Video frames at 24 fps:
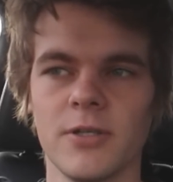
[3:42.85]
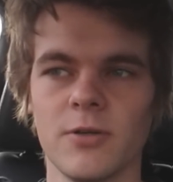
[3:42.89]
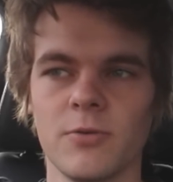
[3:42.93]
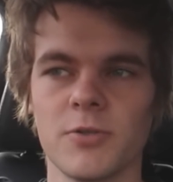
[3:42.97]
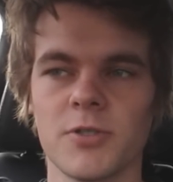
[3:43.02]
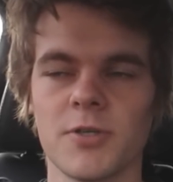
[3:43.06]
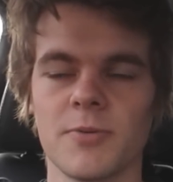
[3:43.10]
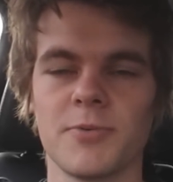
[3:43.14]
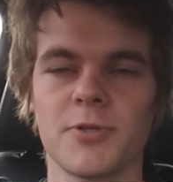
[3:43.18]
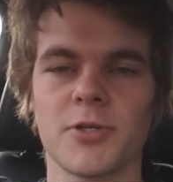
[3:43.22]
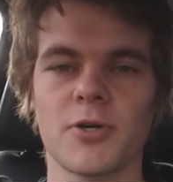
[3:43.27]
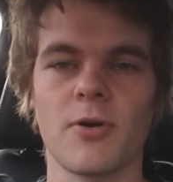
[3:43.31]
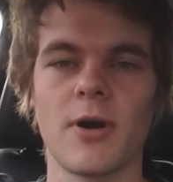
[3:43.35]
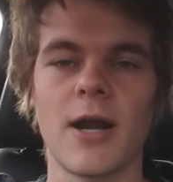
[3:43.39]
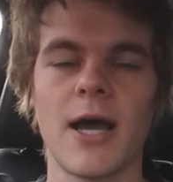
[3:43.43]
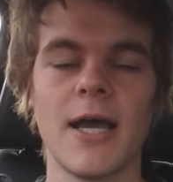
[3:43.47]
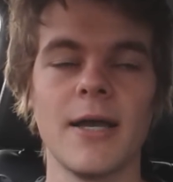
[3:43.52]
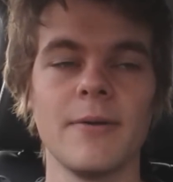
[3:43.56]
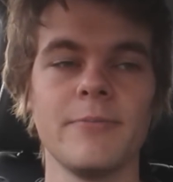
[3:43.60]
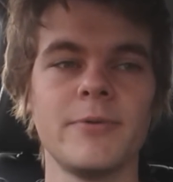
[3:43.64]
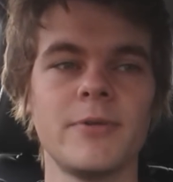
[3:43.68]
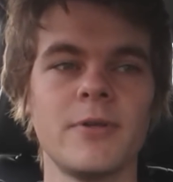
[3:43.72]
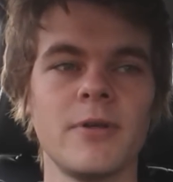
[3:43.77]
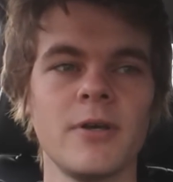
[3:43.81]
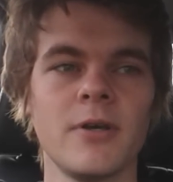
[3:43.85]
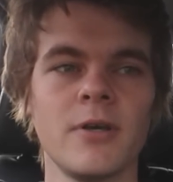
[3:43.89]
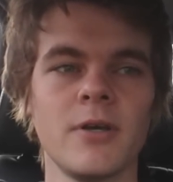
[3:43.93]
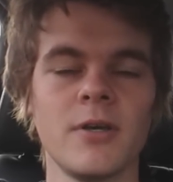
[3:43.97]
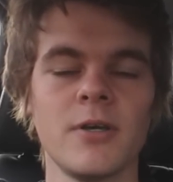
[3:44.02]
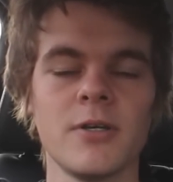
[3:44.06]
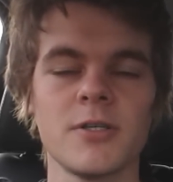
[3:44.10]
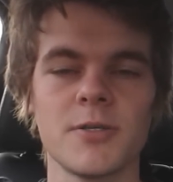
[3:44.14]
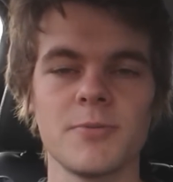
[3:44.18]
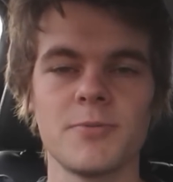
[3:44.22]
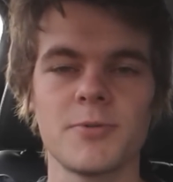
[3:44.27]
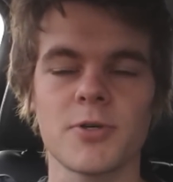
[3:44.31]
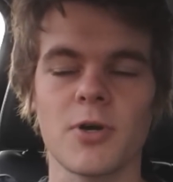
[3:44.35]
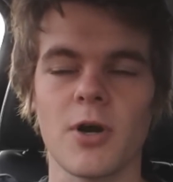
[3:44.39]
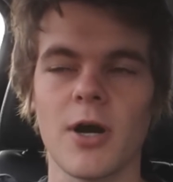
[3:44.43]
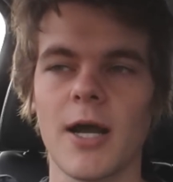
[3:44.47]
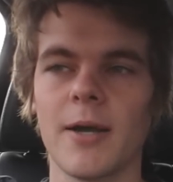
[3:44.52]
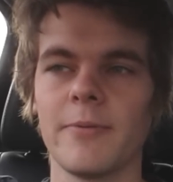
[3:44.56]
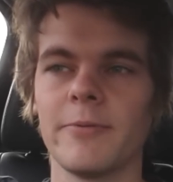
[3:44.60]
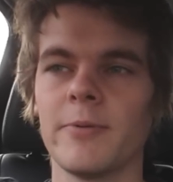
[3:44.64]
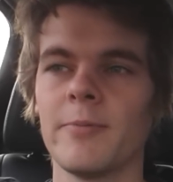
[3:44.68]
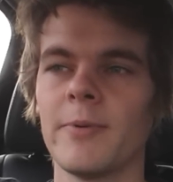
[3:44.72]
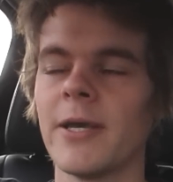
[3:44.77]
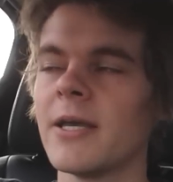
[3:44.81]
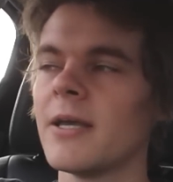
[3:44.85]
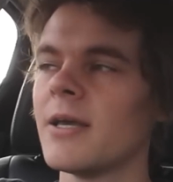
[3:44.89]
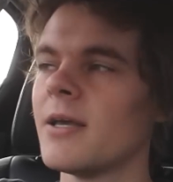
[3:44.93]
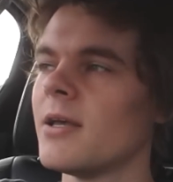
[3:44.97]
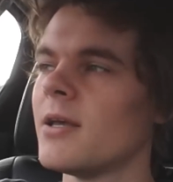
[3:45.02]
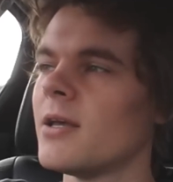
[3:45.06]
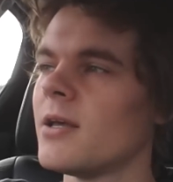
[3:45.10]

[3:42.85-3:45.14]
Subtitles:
subscribe to me.